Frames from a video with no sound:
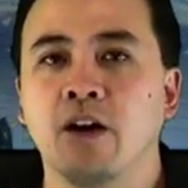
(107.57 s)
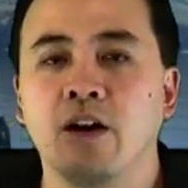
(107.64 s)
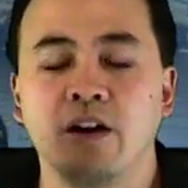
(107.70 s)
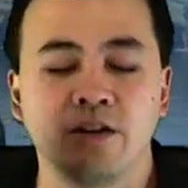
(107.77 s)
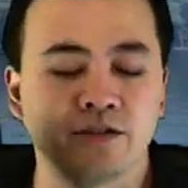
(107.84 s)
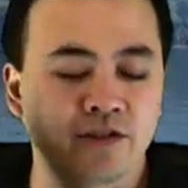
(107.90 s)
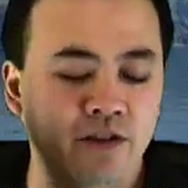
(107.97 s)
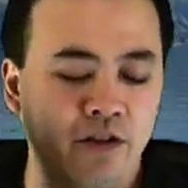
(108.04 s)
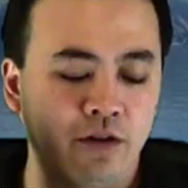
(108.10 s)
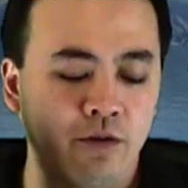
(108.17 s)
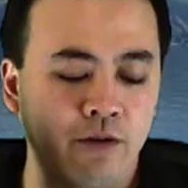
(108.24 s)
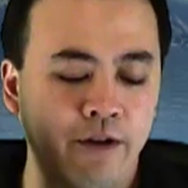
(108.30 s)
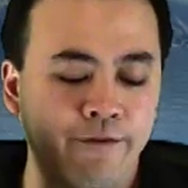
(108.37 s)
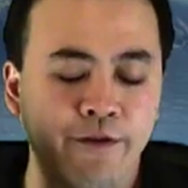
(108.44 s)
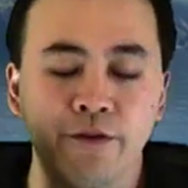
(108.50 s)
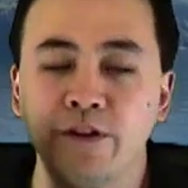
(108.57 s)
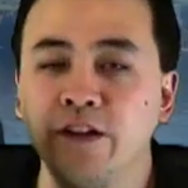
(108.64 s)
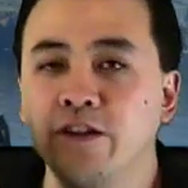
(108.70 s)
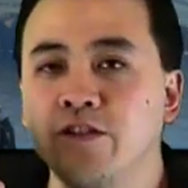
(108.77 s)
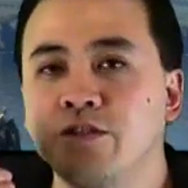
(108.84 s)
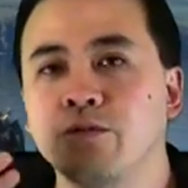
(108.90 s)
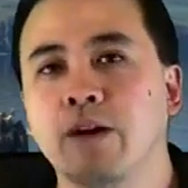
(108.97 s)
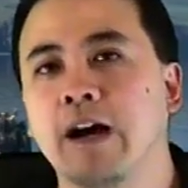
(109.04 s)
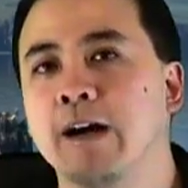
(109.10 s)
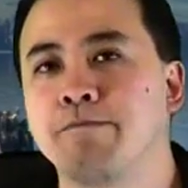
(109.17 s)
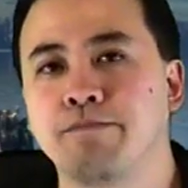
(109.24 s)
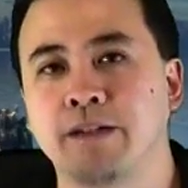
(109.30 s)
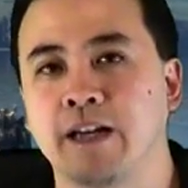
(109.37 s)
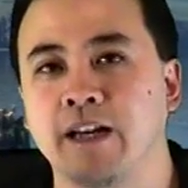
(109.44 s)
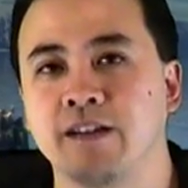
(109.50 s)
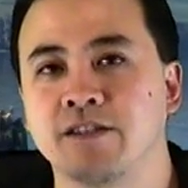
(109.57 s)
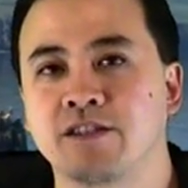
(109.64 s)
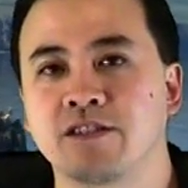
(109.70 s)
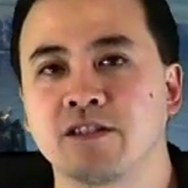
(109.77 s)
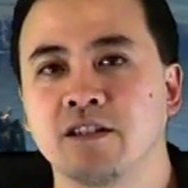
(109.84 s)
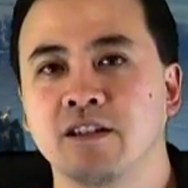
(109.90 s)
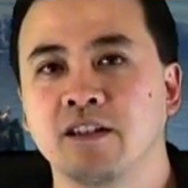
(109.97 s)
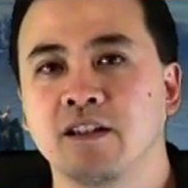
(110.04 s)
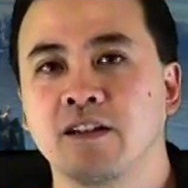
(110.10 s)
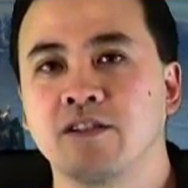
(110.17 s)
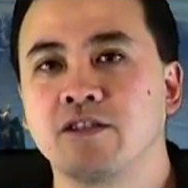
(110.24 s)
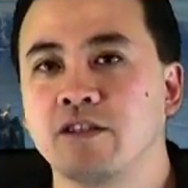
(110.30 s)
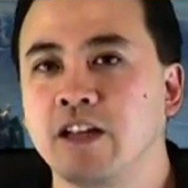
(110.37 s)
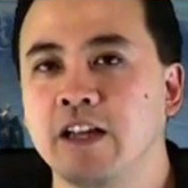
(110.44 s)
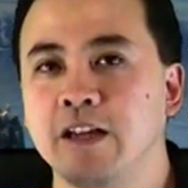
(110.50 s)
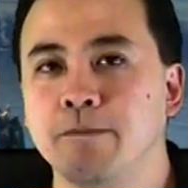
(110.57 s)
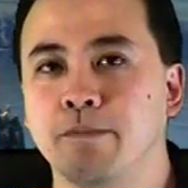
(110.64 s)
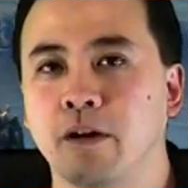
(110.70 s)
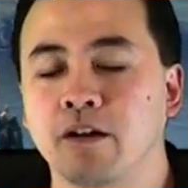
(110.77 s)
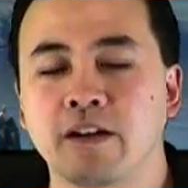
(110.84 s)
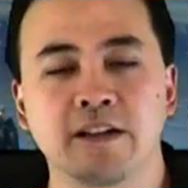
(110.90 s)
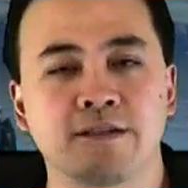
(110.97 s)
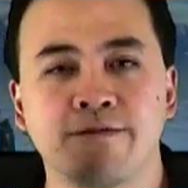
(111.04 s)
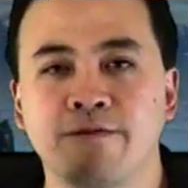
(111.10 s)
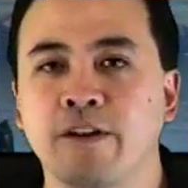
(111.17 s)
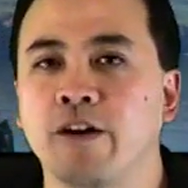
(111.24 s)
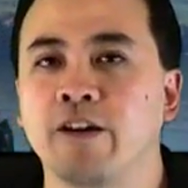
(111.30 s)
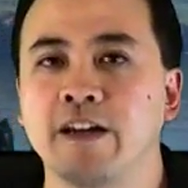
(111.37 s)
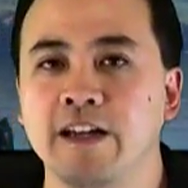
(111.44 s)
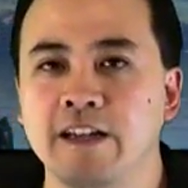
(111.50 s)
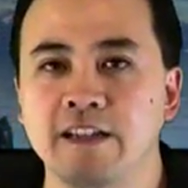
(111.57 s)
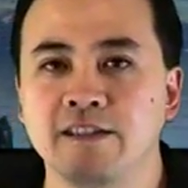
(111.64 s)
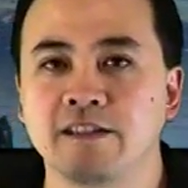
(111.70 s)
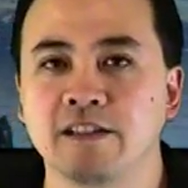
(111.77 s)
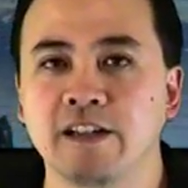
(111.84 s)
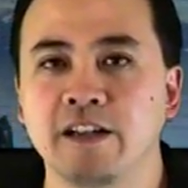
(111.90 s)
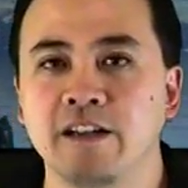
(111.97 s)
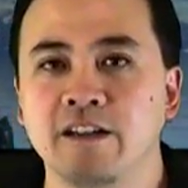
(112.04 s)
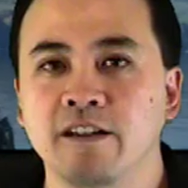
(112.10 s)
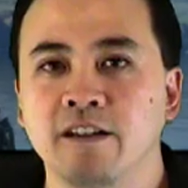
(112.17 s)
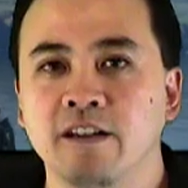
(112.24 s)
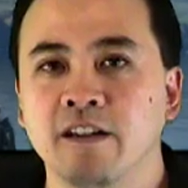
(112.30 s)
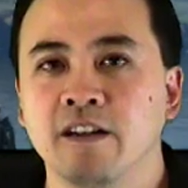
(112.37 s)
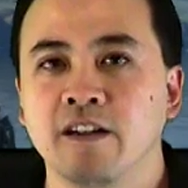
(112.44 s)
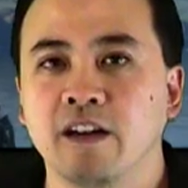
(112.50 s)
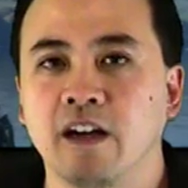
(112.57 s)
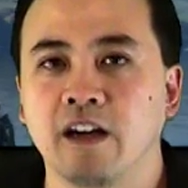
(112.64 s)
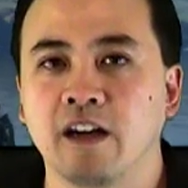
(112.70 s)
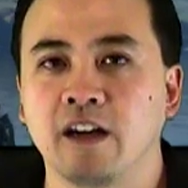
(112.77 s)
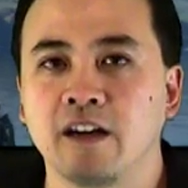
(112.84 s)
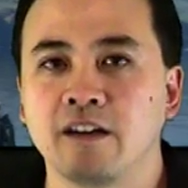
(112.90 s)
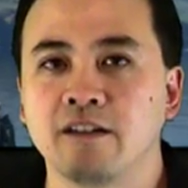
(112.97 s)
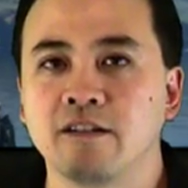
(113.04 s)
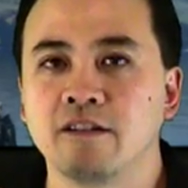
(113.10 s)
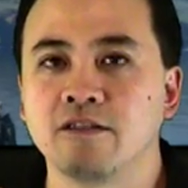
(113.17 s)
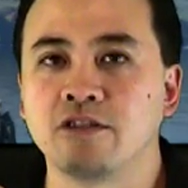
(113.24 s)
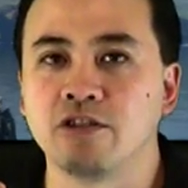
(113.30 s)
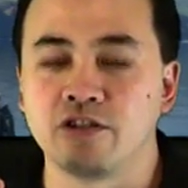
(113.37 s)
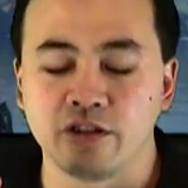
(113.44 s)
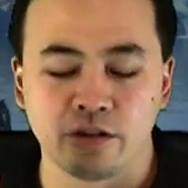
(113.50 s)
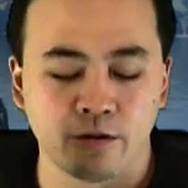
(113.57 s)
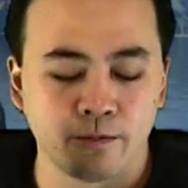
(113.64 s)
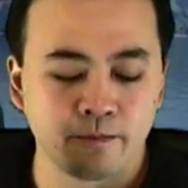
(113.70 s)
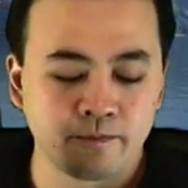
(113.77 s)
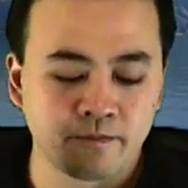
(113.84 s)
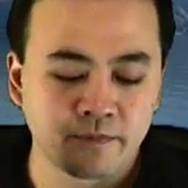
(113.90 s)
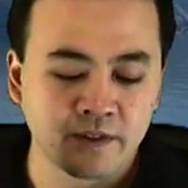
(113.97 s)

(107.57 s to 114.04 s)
Also, if you need to do updates to the ebook, it's very easily to do.